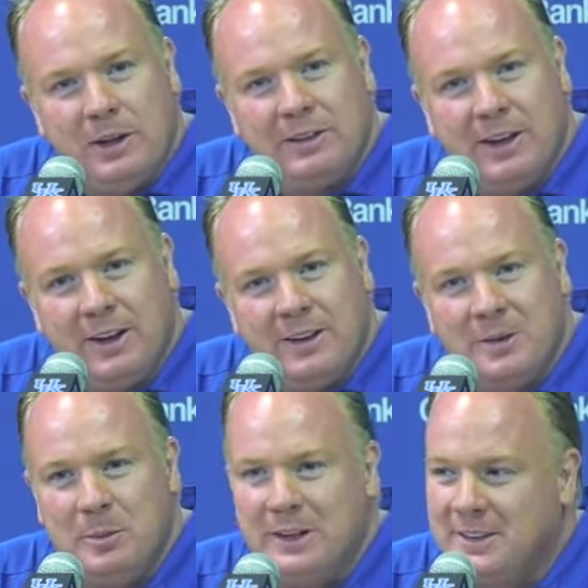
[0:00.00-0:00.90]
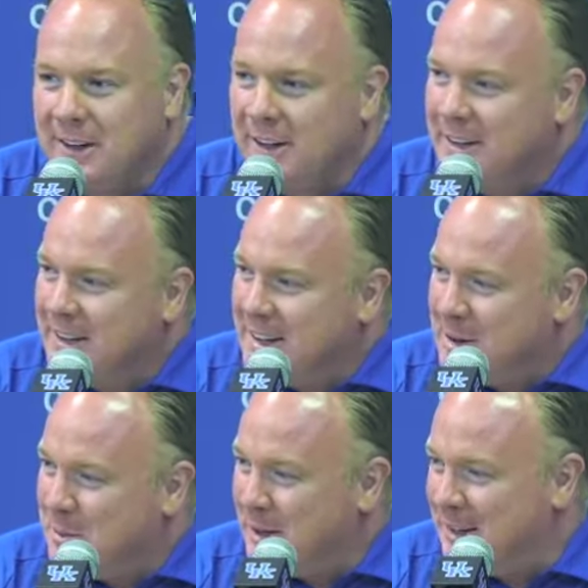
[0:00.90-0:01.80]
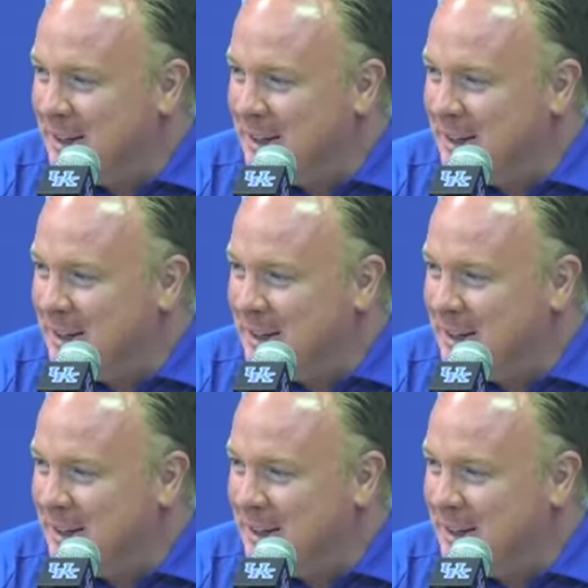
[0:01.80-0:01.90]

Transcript: But